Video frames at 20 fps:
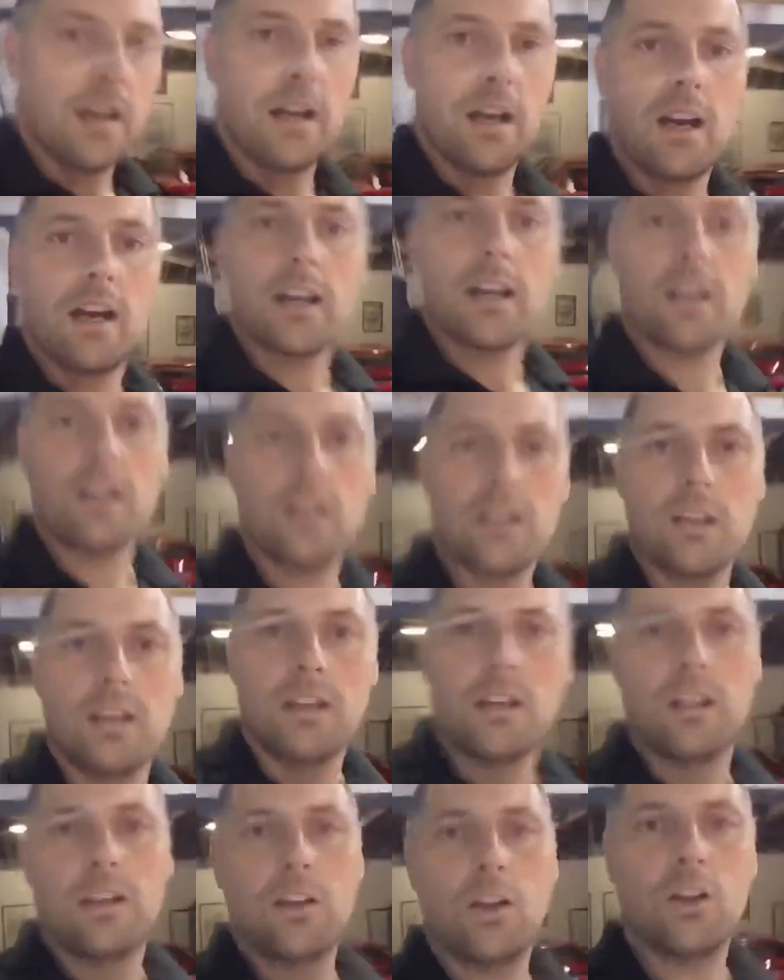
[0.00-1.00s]
I got a
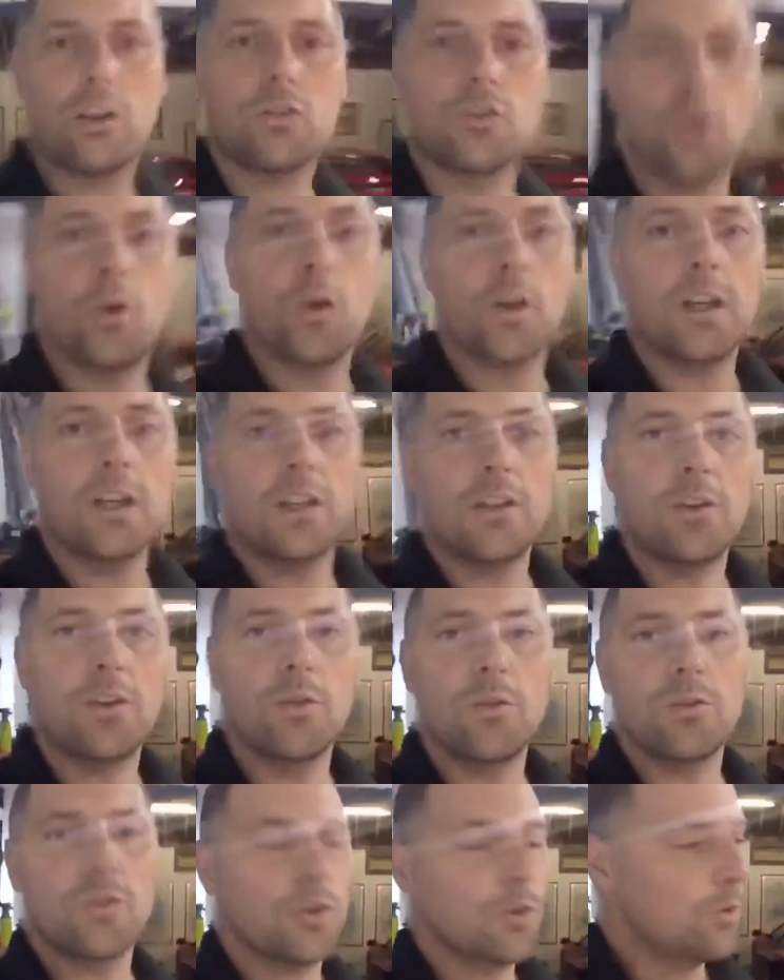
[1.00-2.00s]
lot of talking to do,
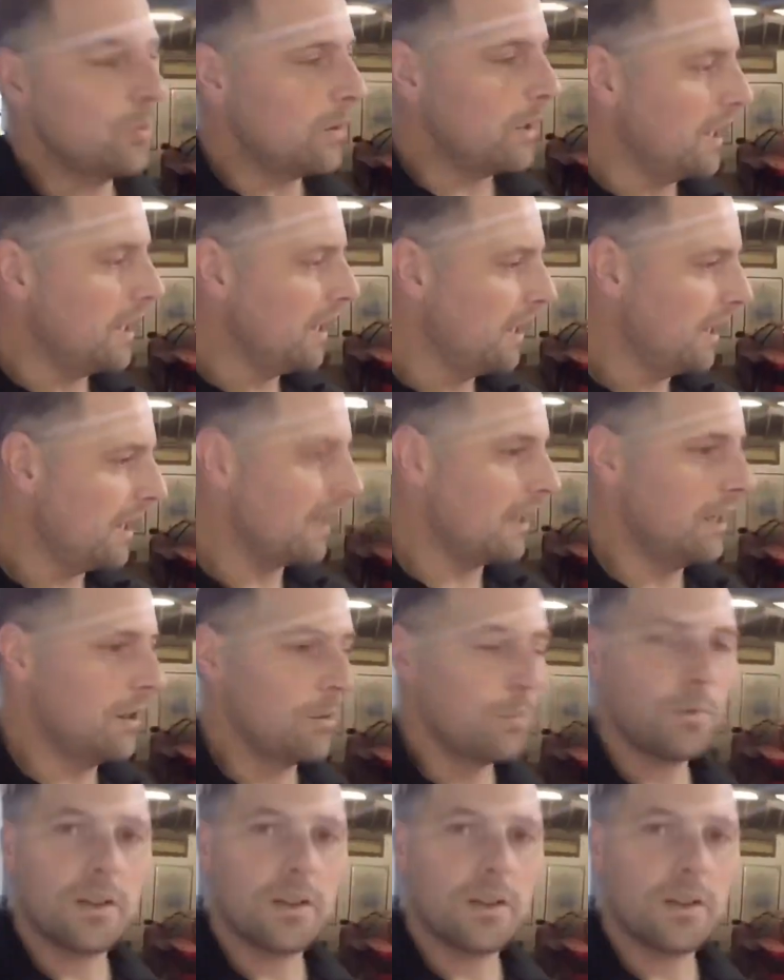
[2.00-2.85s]
so I hope you're